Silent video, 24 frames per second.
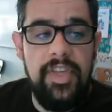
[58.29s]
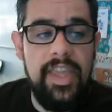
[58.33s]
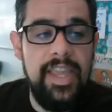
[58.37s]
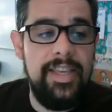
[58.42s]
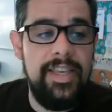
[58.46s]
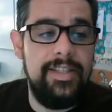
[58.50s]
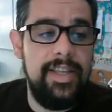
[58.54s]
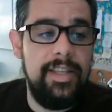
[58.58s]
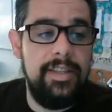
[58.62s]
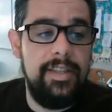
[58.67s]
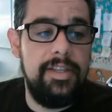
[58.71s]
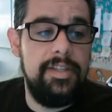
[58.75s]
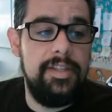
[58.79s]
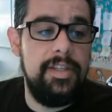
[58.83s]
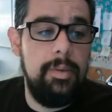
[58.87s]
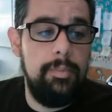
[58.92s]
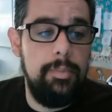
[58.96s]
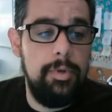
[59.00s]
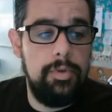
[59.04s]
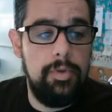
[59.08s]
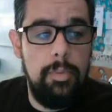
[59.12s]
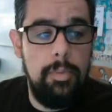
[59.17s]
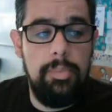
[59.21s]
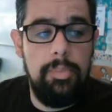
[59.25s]
the things that these
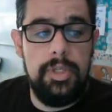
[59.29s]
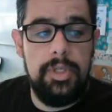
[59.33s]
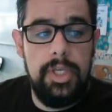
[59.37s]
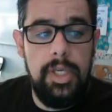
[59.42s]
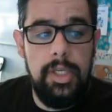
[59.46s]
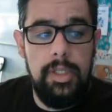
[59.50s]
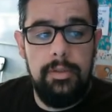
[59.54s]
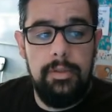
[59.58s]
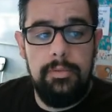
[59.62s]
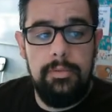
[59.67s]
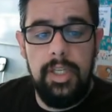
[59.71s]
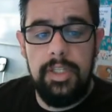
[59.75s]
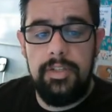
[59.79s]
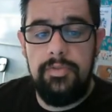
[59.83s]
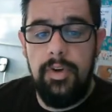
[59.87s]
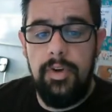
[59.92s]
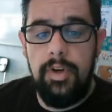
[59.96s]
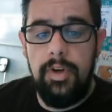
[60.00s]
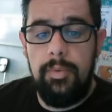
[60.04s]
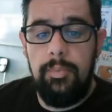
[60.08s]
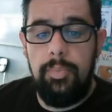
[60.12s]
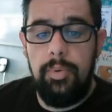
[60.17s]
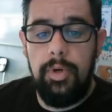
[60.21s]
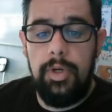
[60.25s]
numbers represent.
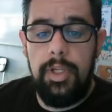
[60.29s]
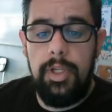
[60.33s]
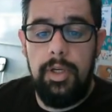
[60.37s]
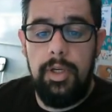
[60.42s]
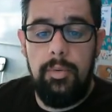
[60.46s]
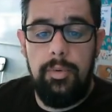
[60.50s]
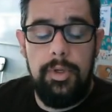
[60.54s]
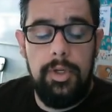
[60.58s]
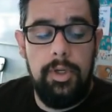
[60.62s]
That's very important